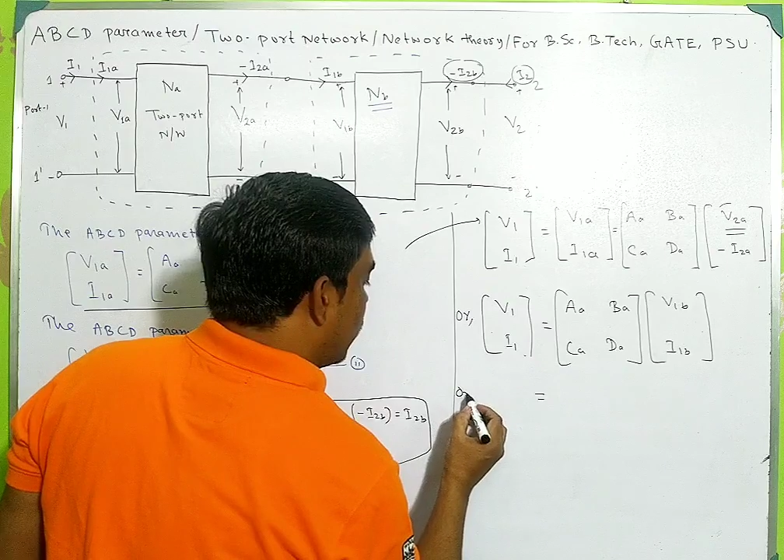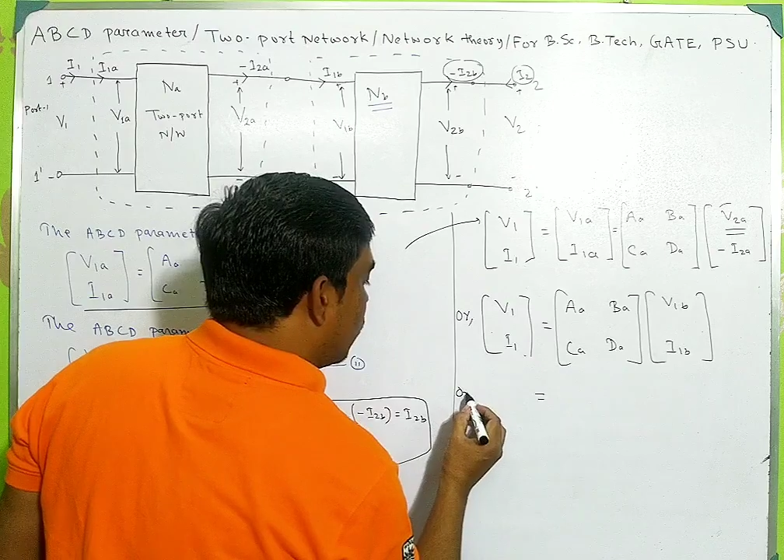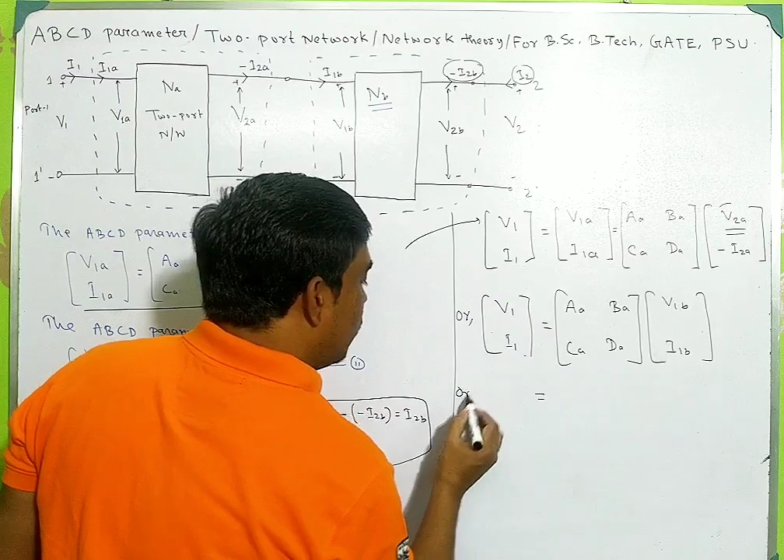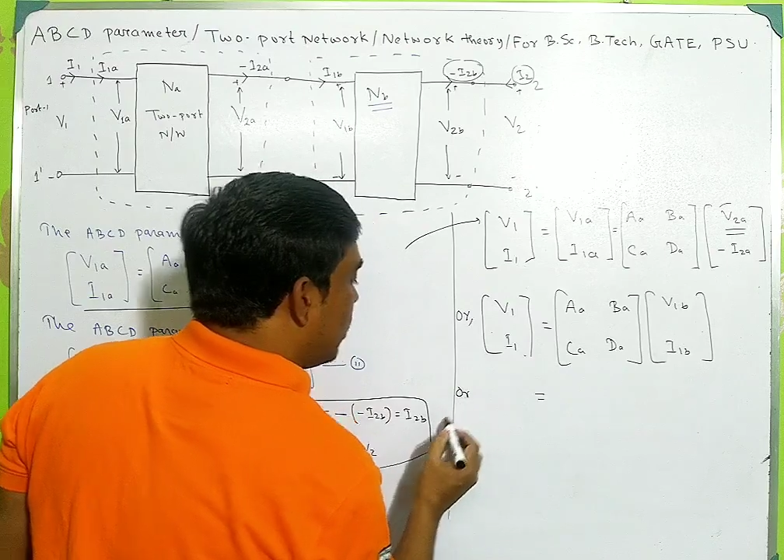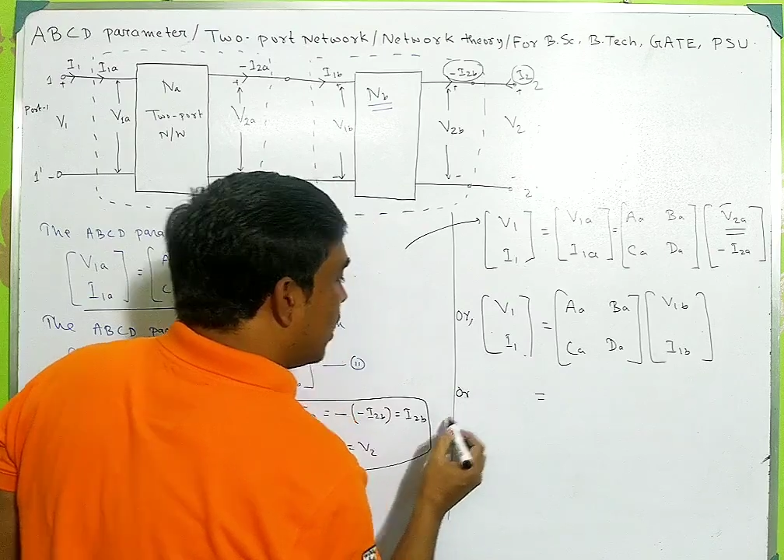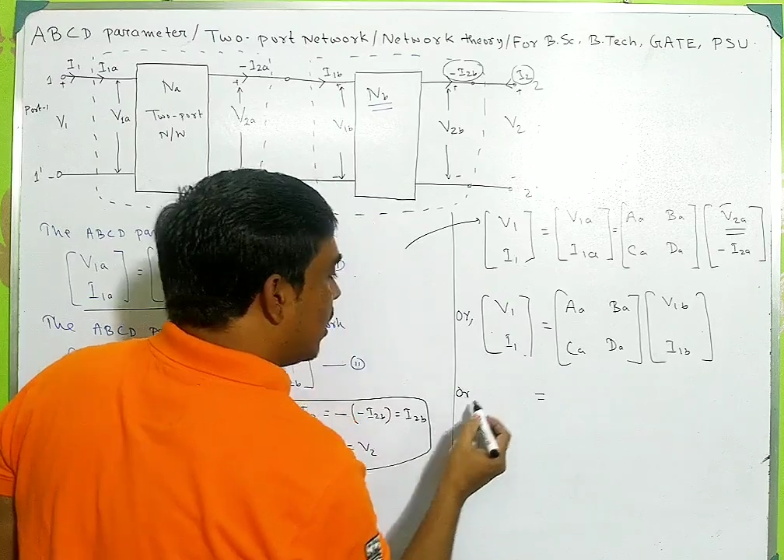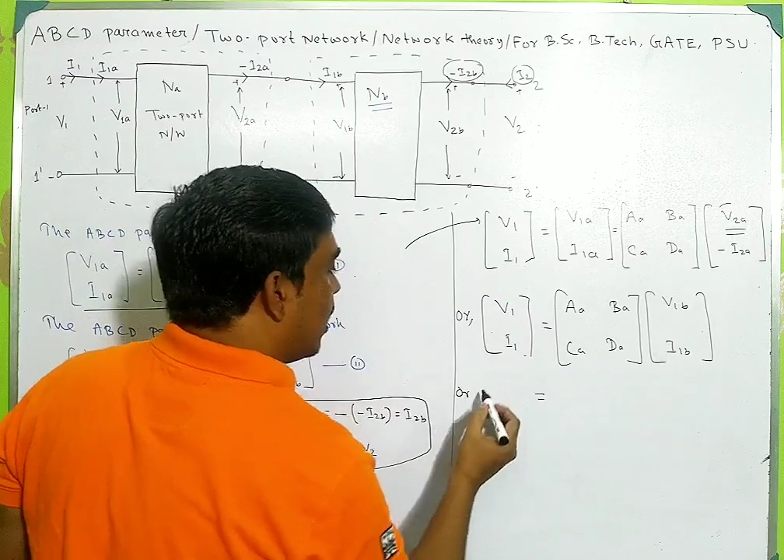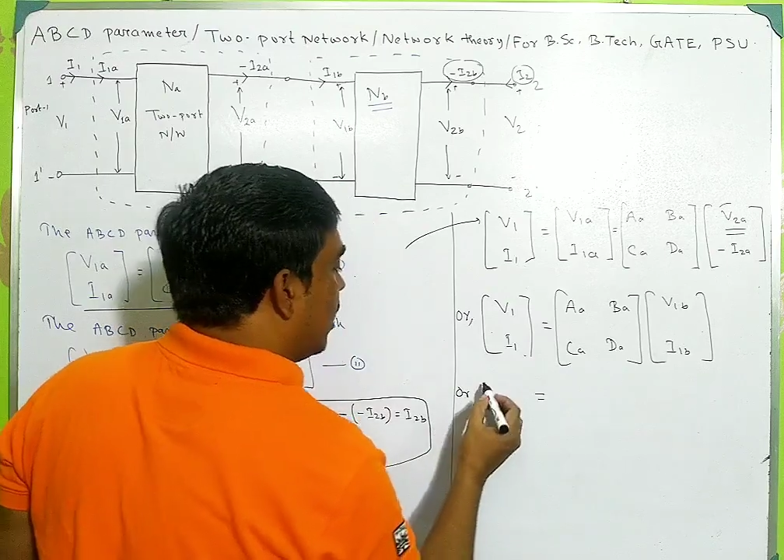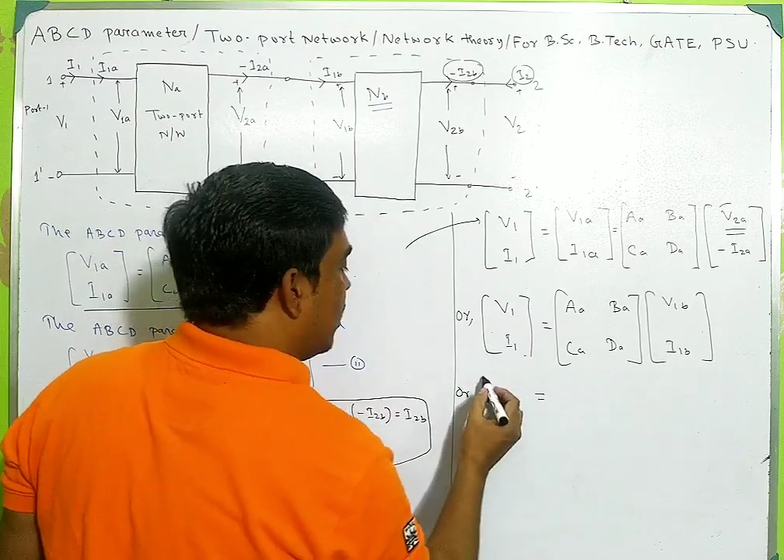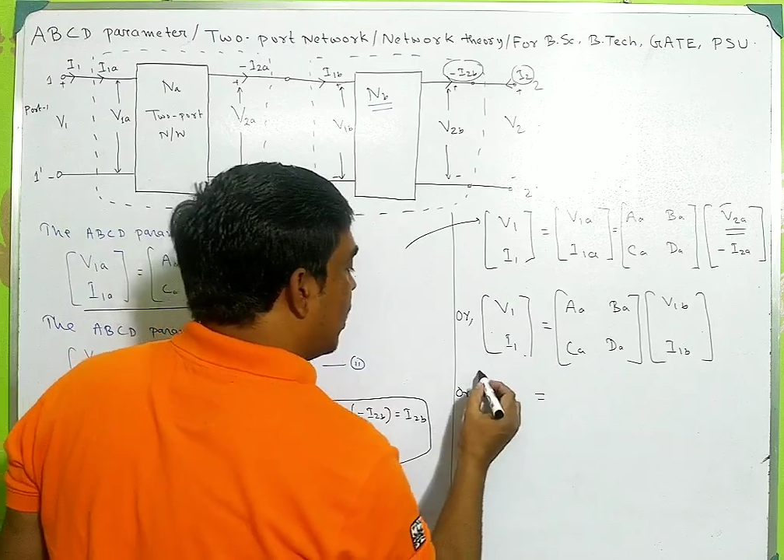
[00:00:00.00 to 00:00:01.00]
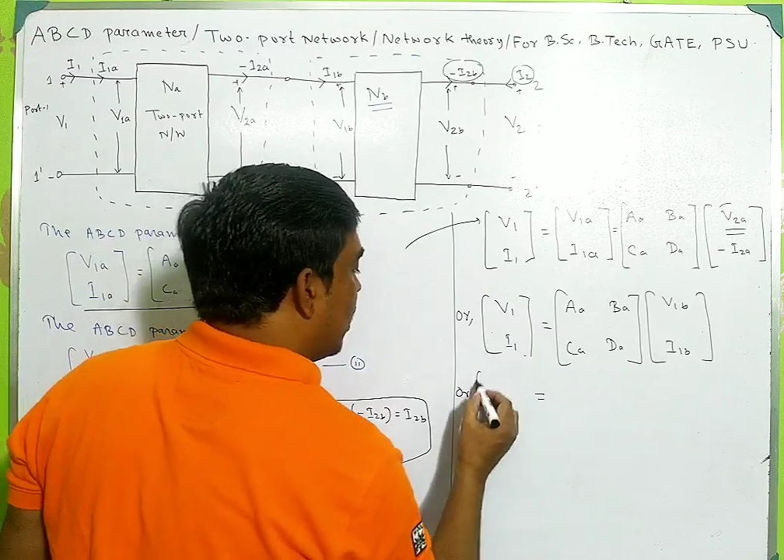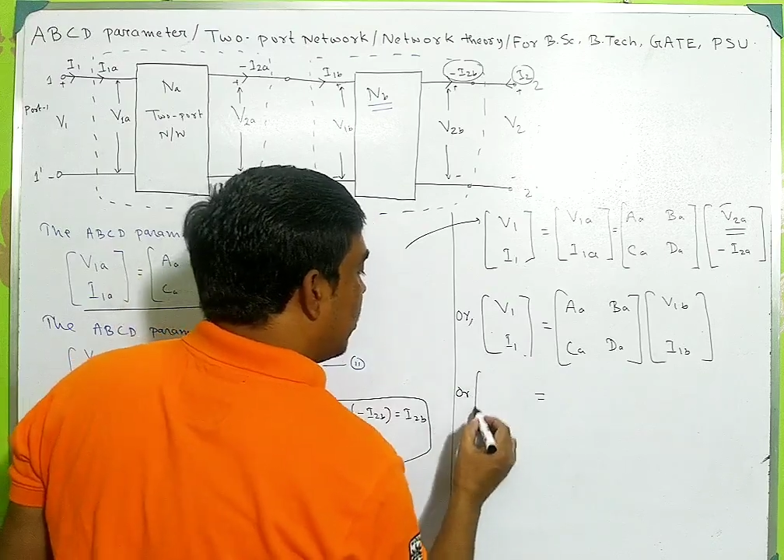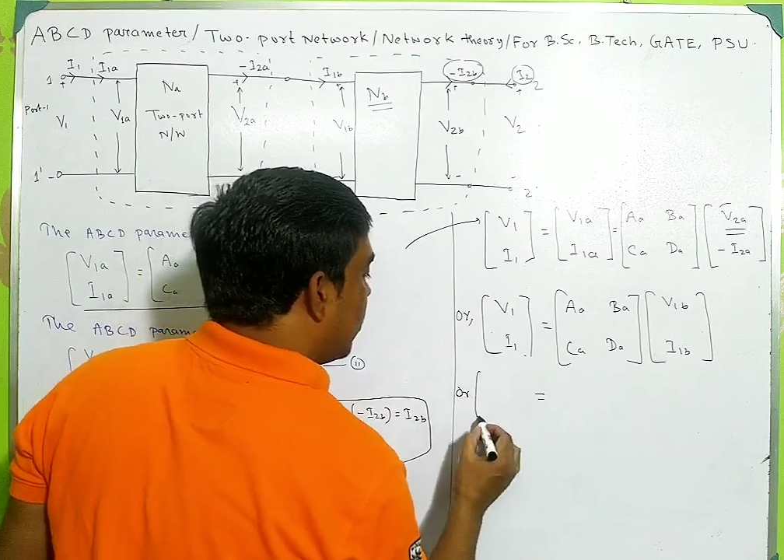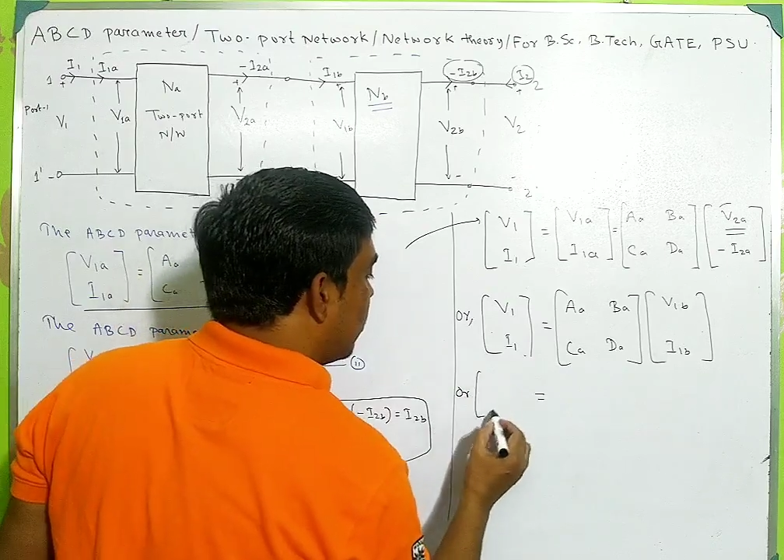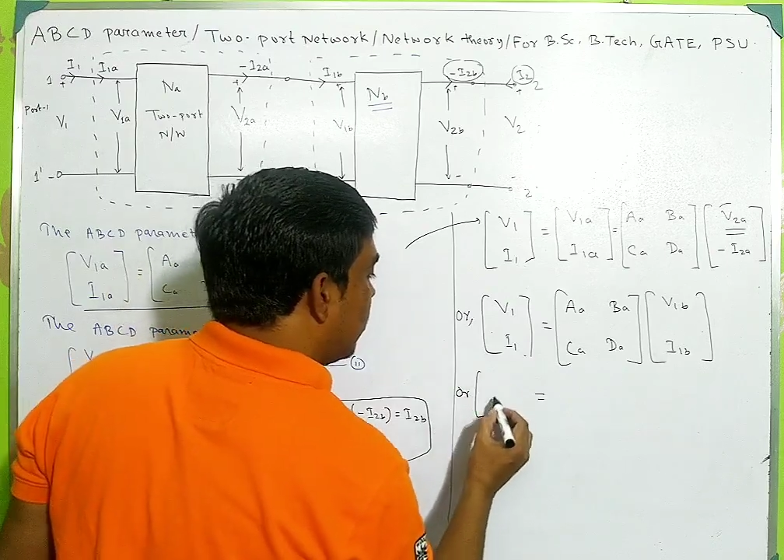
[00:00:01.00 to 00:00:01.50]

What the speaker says: we can write that